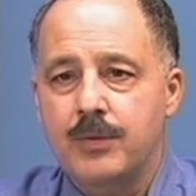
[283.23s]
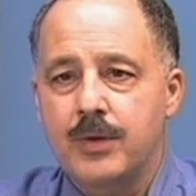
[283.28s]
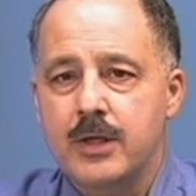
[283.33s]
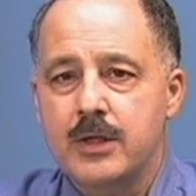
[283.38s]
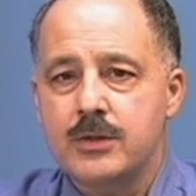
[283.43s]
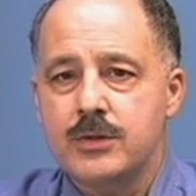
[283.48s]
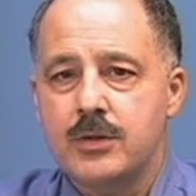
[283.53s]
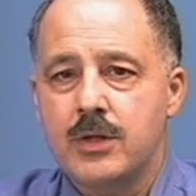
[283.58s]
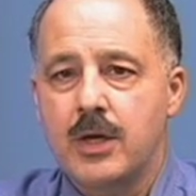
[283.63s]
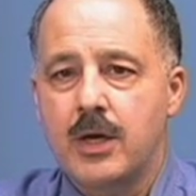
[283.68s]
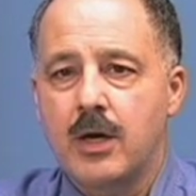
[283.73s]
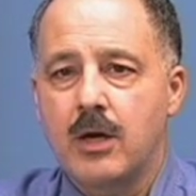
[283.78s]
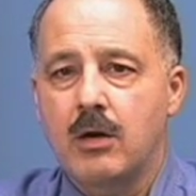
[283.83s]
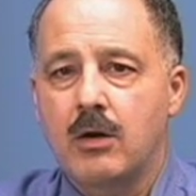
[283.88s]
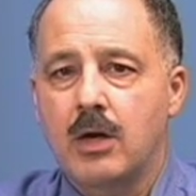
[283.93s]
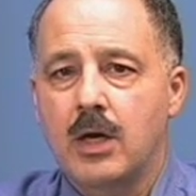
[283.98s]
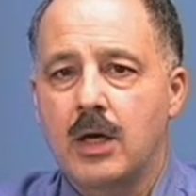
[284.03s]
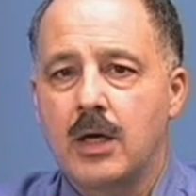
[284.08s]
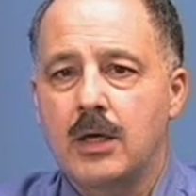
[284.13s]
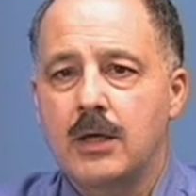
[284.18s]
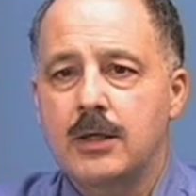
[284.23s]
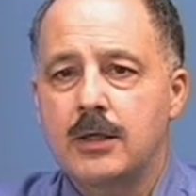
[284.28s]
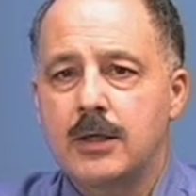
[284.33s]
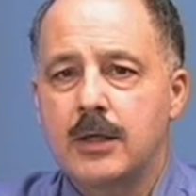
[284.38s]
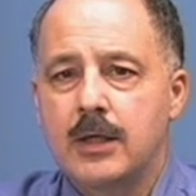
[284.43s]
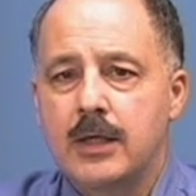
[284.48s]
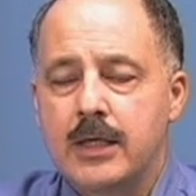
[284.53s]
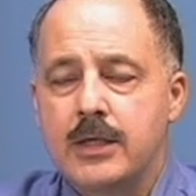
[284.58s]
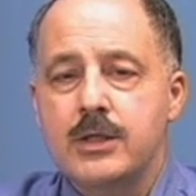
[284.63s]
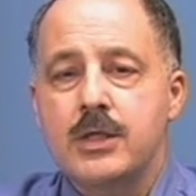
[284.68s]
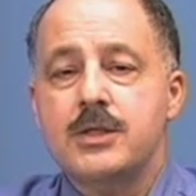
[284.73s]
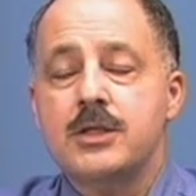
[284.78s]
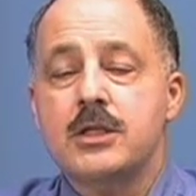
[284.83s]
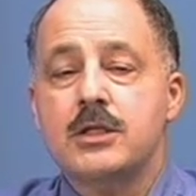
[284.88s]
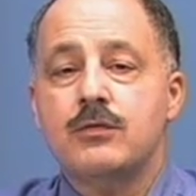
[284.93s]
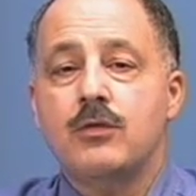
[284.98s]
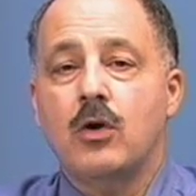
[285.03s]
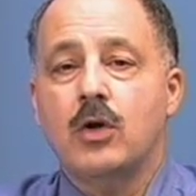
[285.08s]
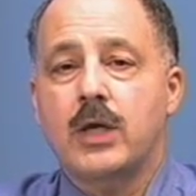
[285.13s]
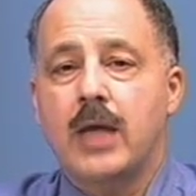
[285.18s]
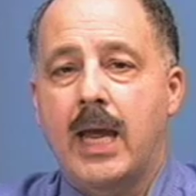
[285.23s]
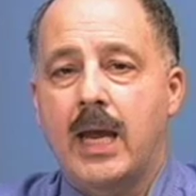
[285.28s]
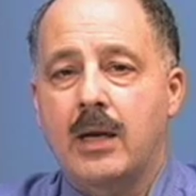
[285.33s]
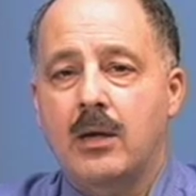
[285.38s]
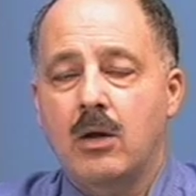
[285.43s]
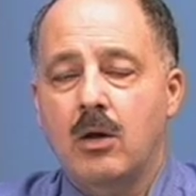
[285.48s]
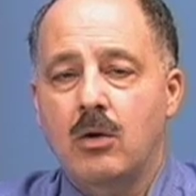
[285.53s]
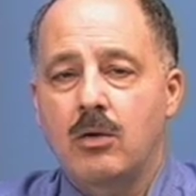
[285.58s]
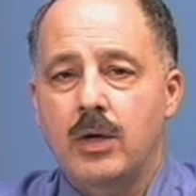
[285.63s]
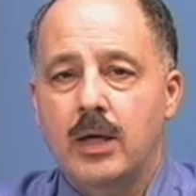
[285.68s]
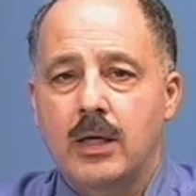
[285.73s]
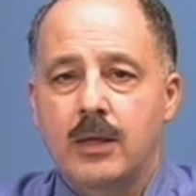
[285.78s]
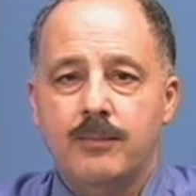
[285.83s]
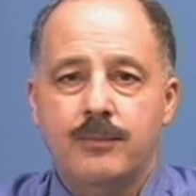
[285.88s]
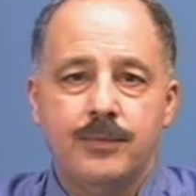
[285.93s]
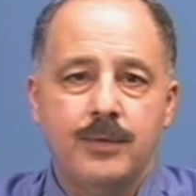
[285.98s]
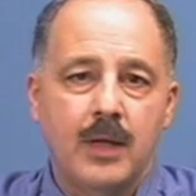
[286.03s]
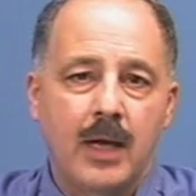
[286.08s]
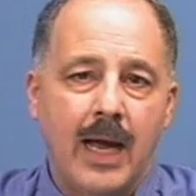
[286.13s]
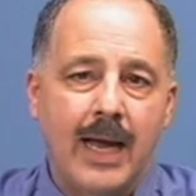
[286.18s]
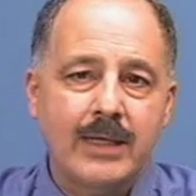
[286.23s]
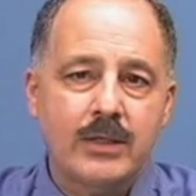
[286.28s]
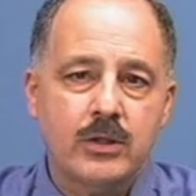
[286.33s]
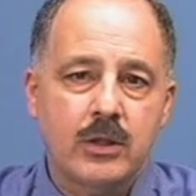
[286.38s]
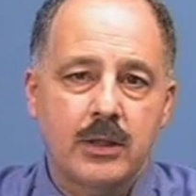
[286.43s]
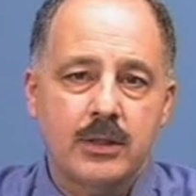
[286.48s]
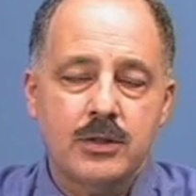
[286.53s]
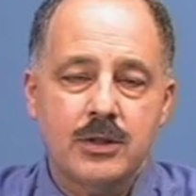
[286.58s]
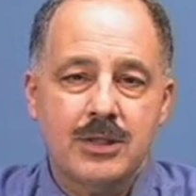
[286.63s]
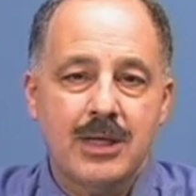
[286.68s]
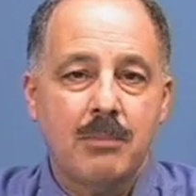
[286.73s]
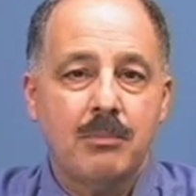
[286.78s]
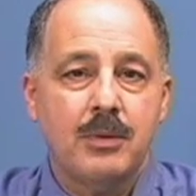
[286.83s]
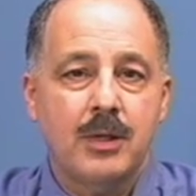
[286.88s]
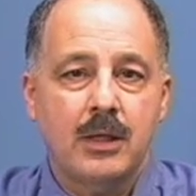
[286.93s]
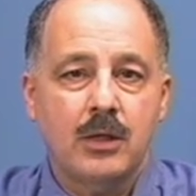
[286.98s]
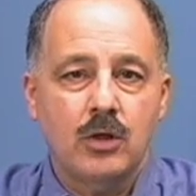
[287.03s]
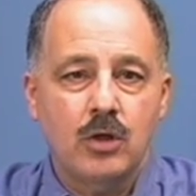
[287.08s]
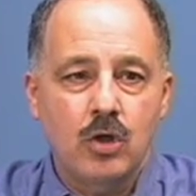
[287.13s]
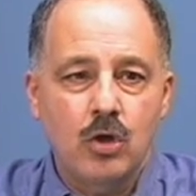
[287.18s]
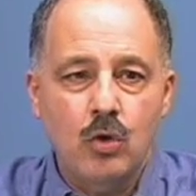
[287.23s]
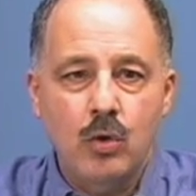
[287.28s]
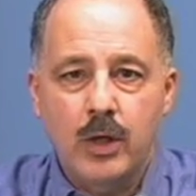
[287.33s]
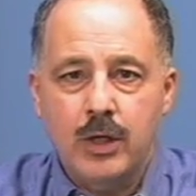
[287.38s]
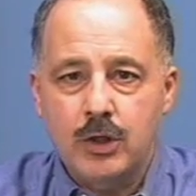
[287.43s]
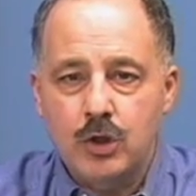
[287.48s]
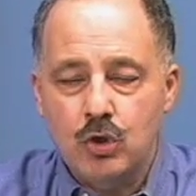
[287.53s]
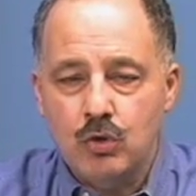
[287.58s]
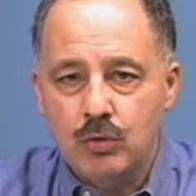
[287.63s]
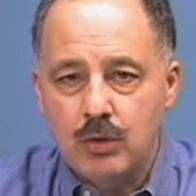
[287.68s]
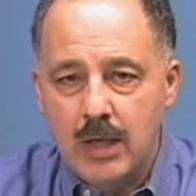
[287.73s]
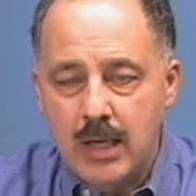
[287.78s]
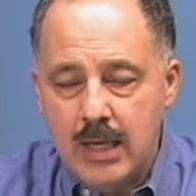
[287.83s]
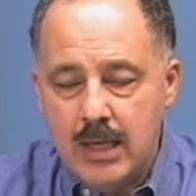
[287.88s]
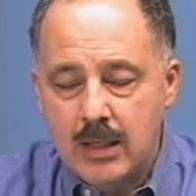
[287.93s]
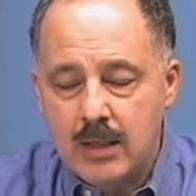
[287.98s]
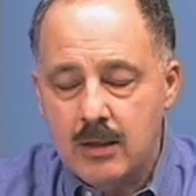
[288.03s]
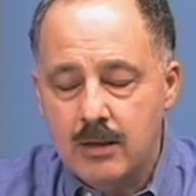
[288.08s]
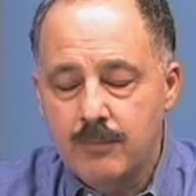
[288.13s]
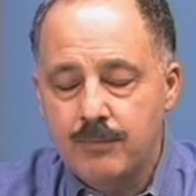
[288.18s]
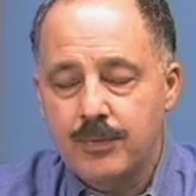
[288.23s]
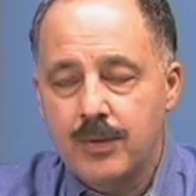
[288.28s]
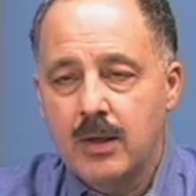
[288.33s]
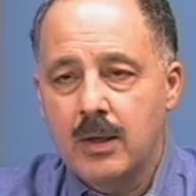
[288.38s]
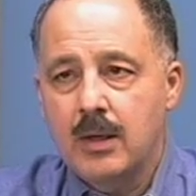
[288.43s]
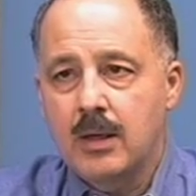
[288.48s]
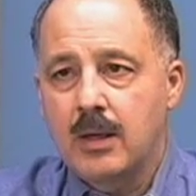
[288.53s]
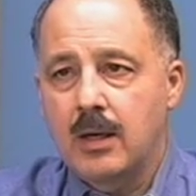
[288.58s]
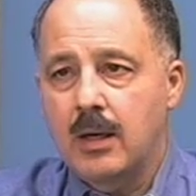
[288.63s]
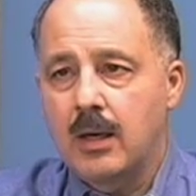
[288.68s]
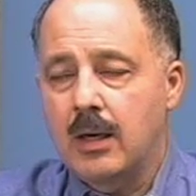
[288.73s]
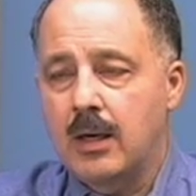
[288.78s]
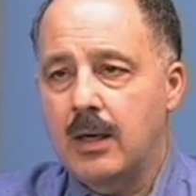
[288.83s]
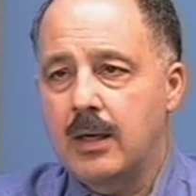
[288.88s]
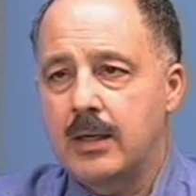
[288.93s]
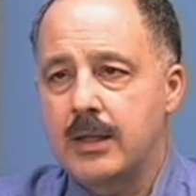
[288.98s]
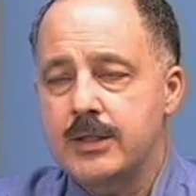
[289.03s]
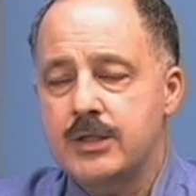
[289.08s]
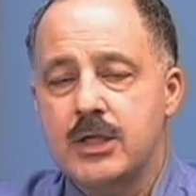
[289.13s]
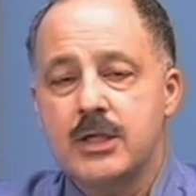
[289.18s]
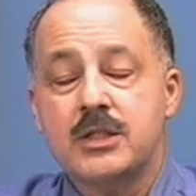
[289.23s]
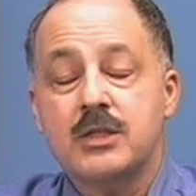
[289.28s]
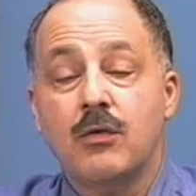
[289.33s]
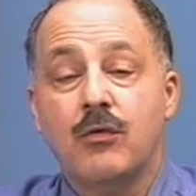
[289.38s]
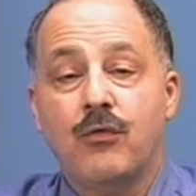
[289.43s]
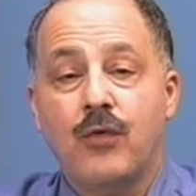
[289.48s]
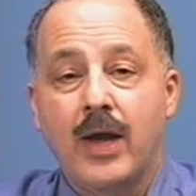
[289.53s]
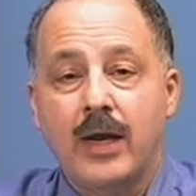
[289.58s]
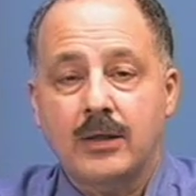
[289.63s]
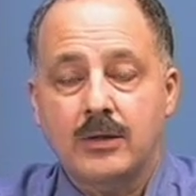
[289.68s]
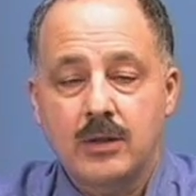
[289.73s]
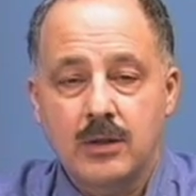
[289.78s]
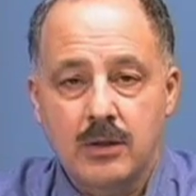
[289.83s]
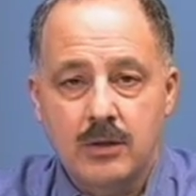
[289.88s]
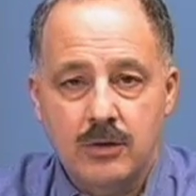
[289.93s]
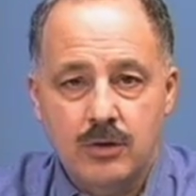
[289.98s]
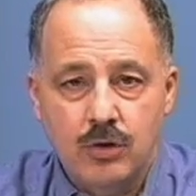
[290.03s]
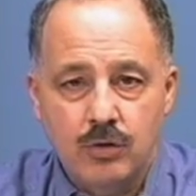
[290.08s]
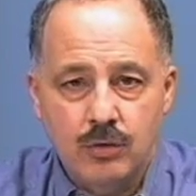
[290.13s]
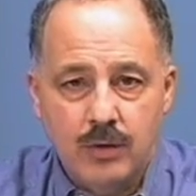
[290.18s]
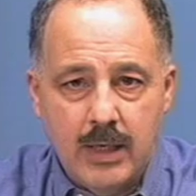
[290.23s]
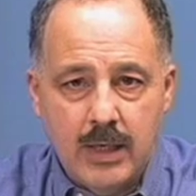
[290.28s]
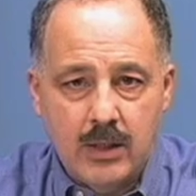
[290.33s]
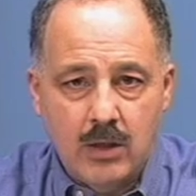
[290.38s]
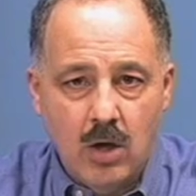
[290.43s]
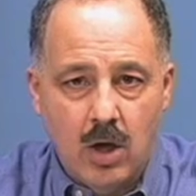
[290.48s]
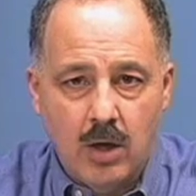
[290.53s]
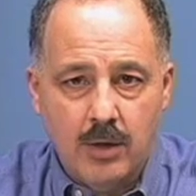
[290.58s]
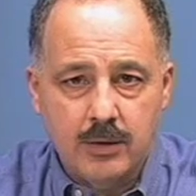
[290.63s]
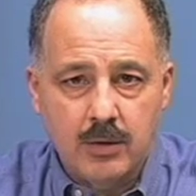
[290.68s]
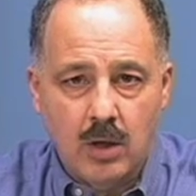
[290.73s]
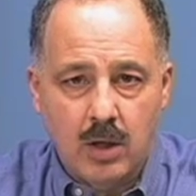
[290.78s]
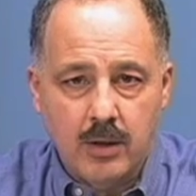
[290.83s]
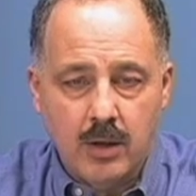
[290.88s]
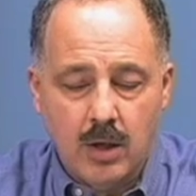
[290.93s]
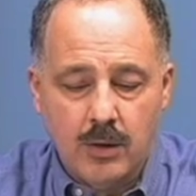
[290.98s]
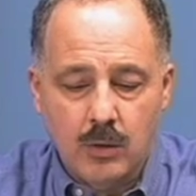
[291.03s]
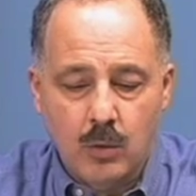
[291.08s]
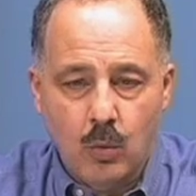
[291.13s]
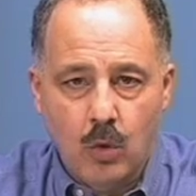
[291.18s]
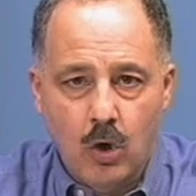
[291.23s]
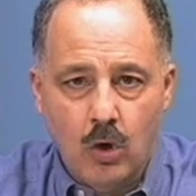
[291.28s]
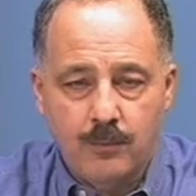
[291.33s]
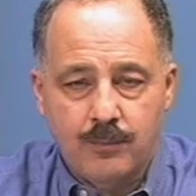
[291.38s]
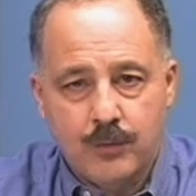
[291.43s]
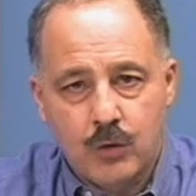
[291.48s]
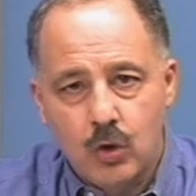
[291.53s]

Is this volcano in Iceland something new and unique? Is its effect unique on the world?